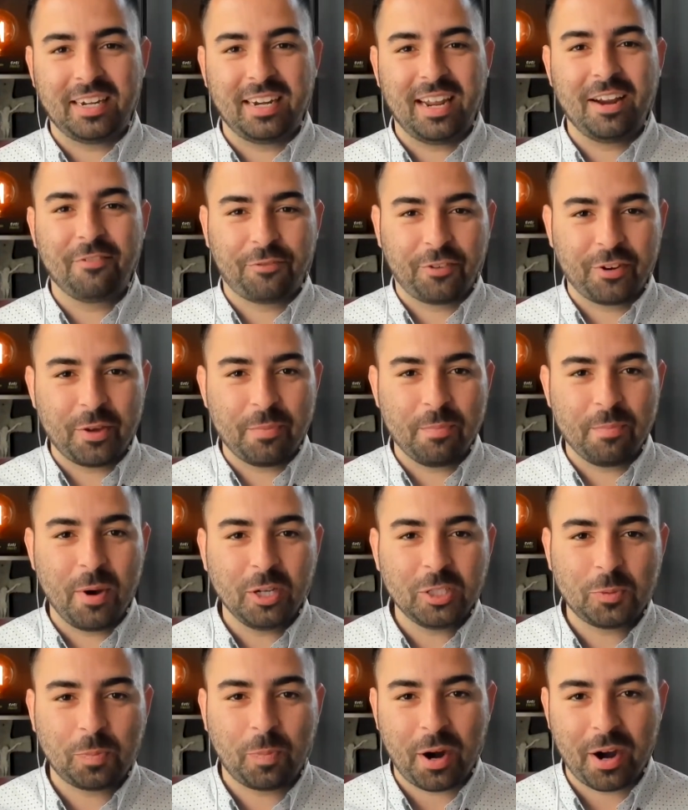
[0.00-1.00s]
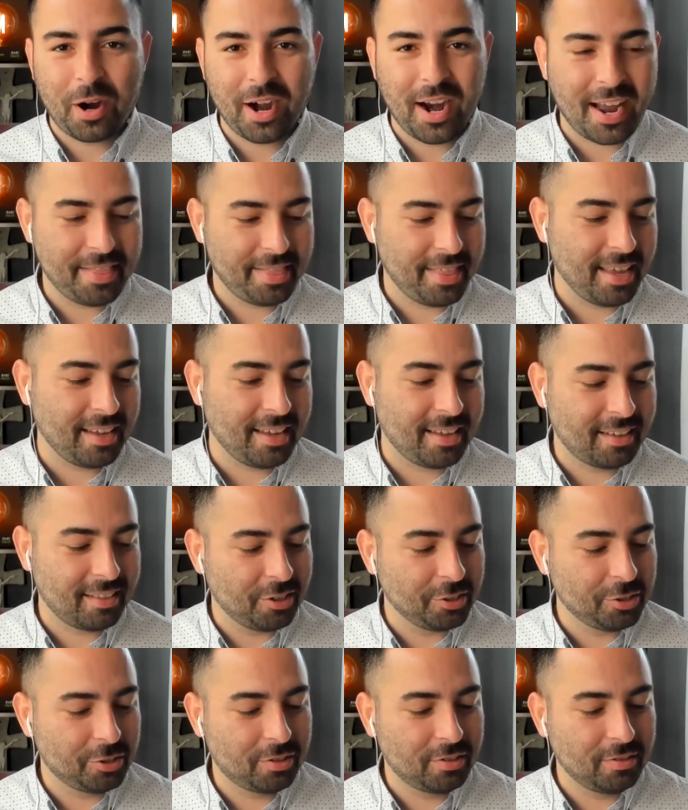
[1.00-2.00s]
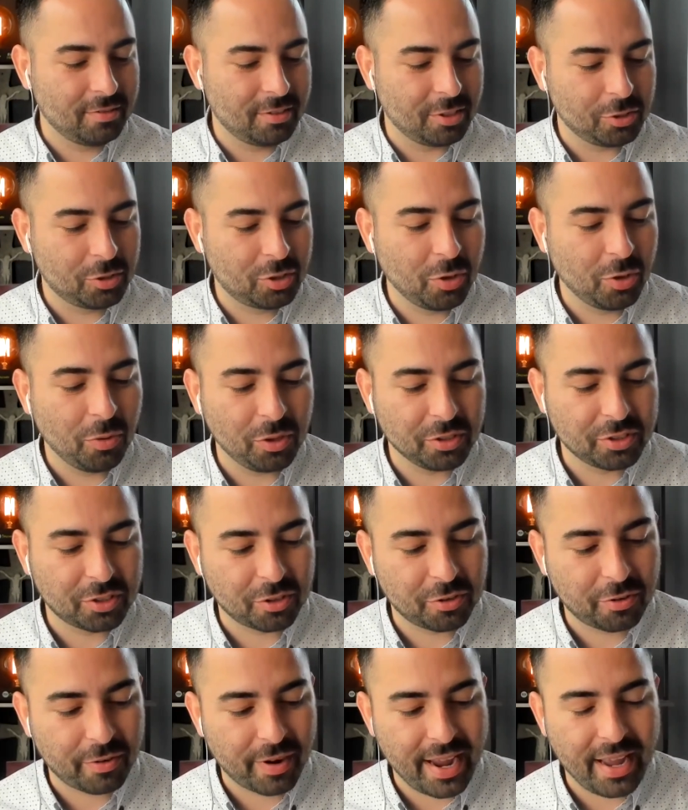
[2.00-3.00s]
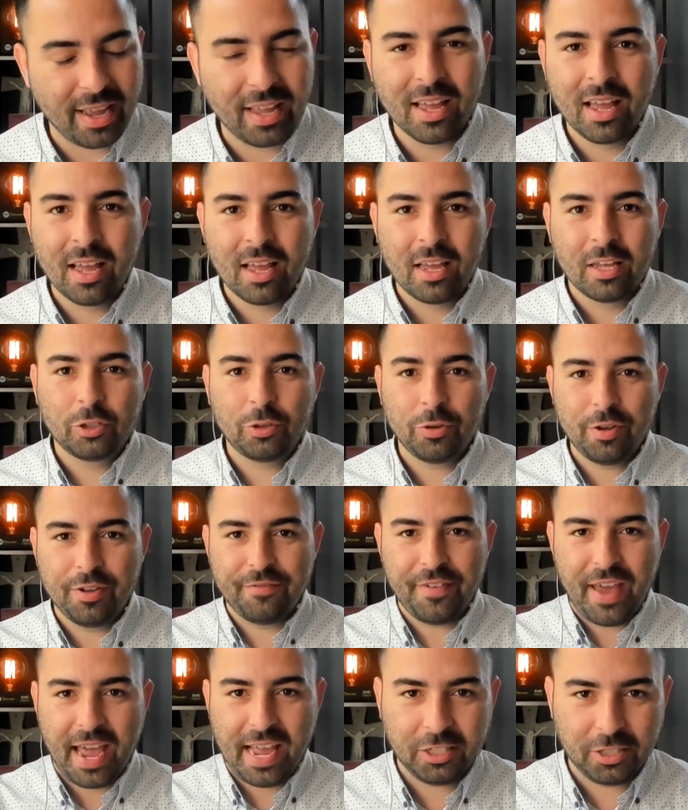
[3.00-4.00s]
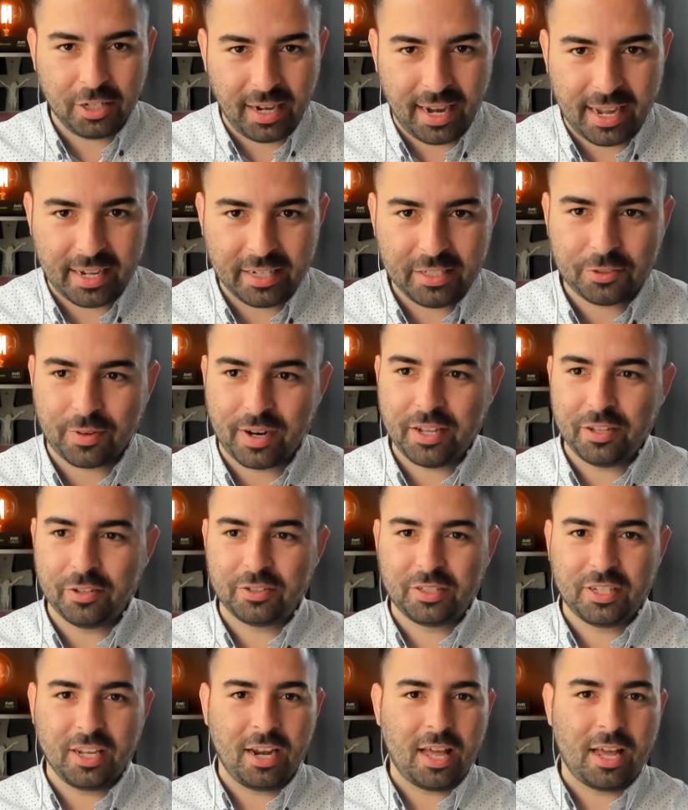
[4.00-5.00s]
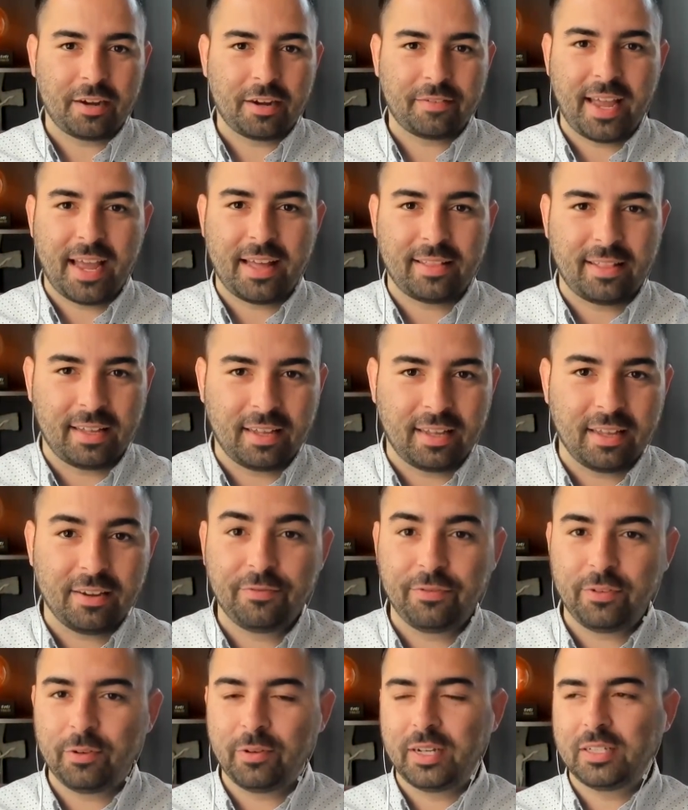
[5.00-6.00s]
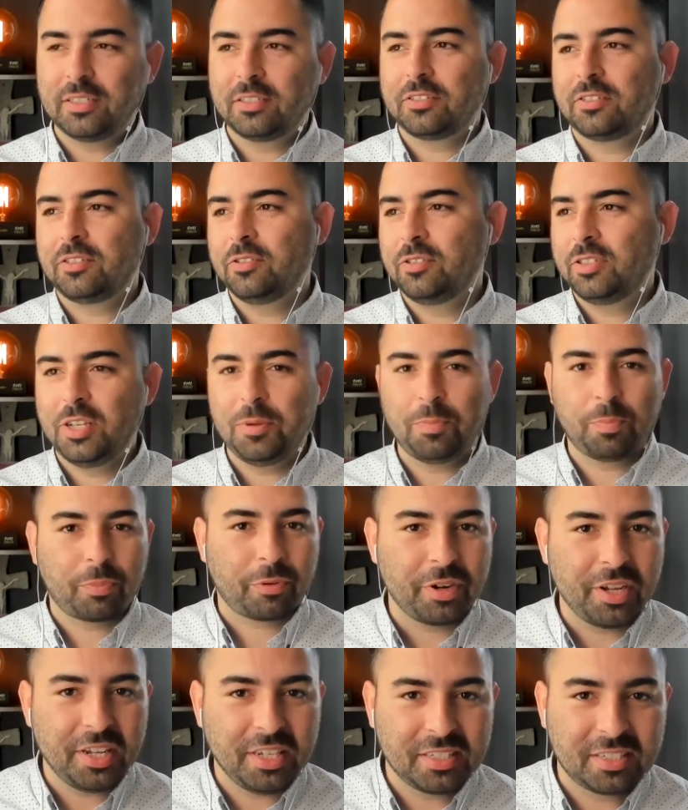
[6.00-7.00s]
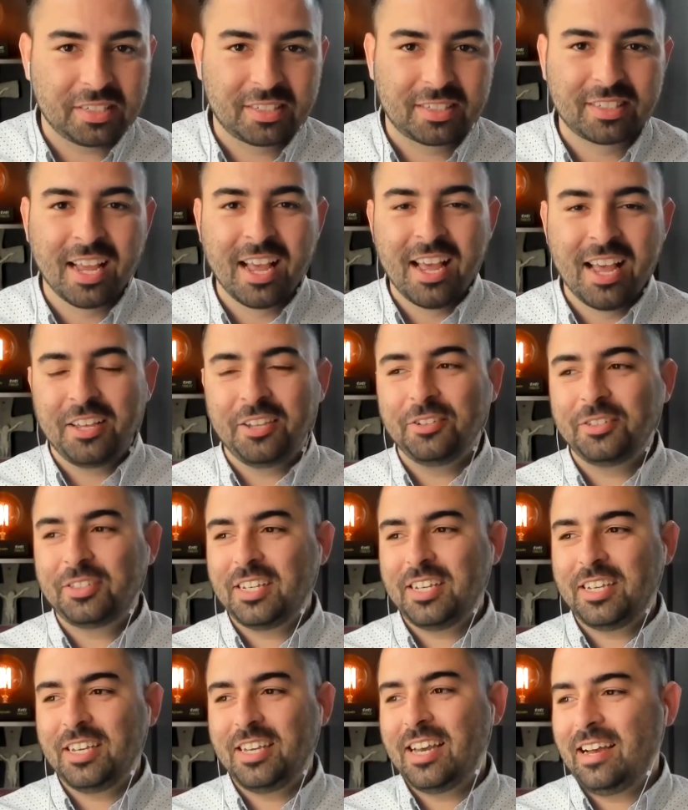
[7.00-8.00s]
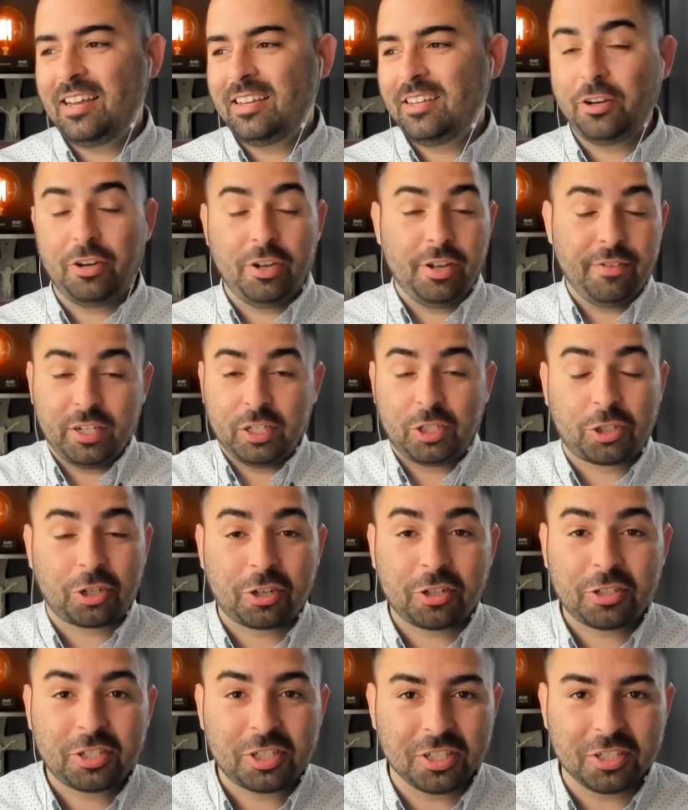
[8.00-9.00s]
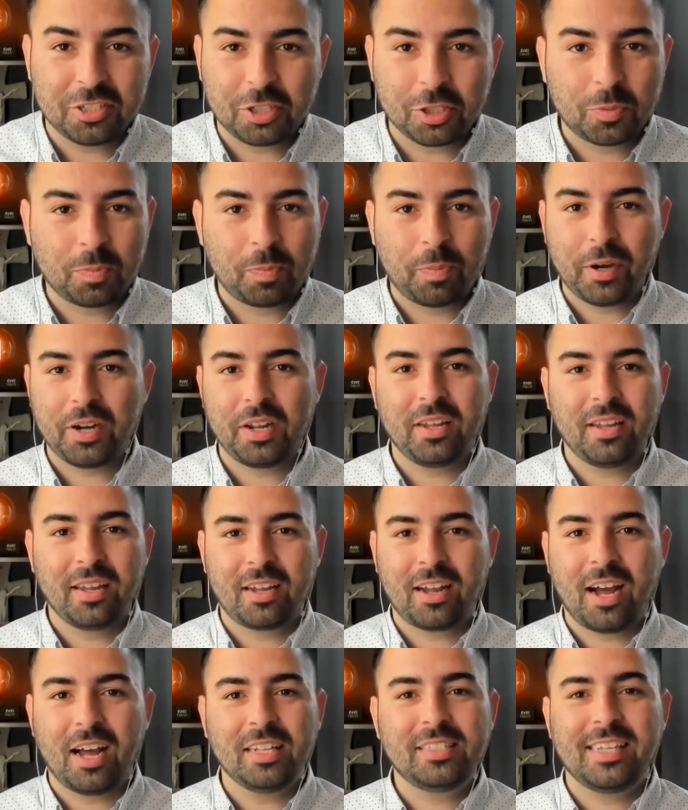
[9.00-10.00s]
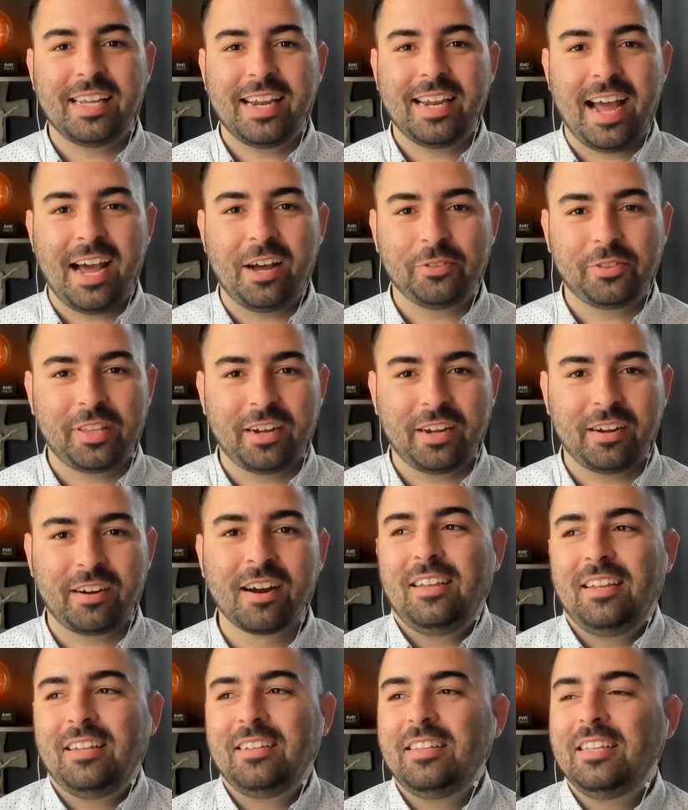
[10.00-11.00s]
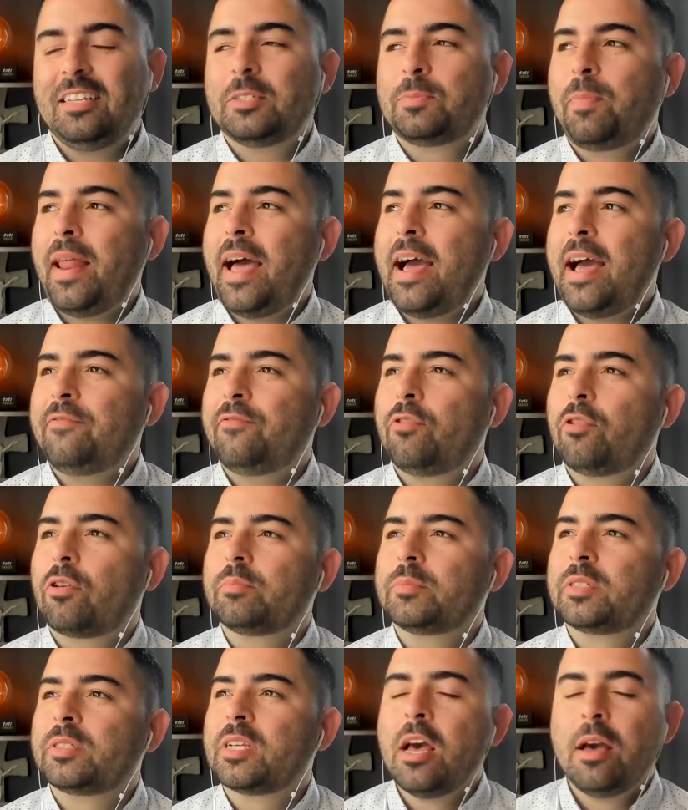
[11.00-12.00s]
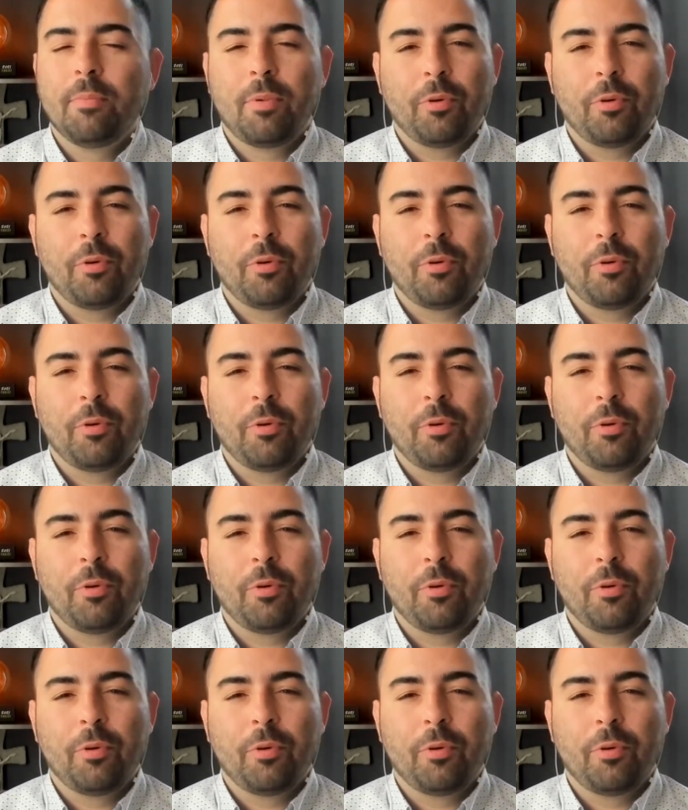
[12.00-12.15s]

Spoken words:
And for the most part, I think those tools are great to evangelize, right? You see a lot of Catholic influencers, you see priests, you see, even churches just putting content out there in these platforms.